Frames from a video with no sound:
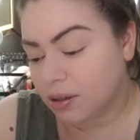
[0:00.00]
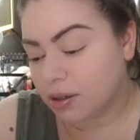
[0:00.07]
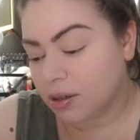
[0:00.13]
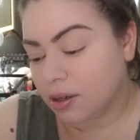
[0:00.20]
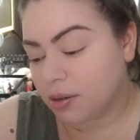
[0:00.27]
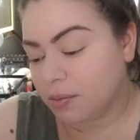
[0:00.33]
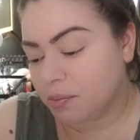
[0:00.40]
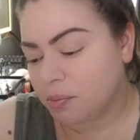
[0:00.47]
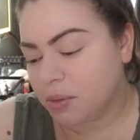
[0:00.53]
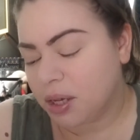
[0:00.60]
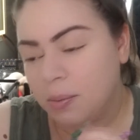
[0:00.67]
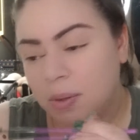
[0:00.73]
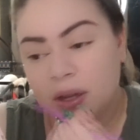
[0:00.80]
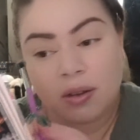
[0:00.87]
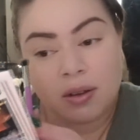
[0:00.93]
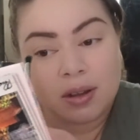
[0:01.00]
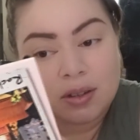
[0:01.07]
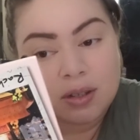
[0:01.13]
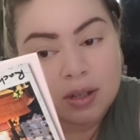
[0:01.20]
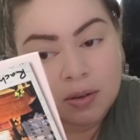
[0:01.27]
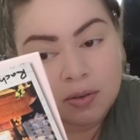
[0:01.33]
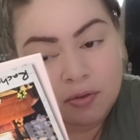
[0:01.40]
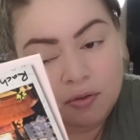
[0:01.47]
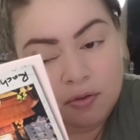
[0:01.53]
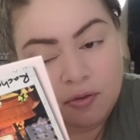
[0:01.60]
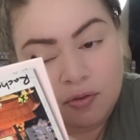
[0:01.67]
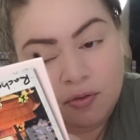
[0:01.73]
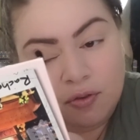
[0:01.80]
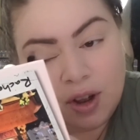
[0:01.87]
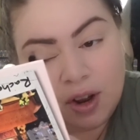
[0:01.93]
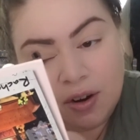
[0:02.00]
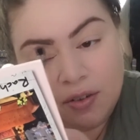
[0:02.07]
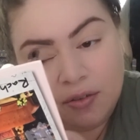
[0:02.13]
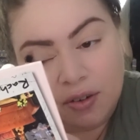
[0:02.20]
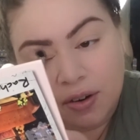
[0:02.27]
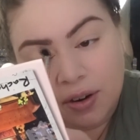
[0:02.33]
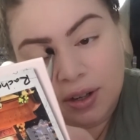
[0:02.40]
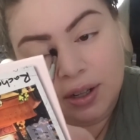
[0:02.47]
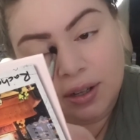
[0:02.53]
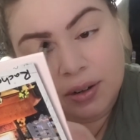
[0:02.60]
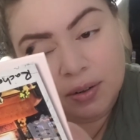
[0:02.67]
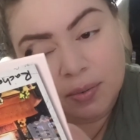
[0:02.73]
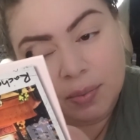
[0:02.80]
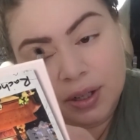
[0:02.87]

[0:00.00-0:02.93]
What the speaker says: yeah, maybe it's very, very little,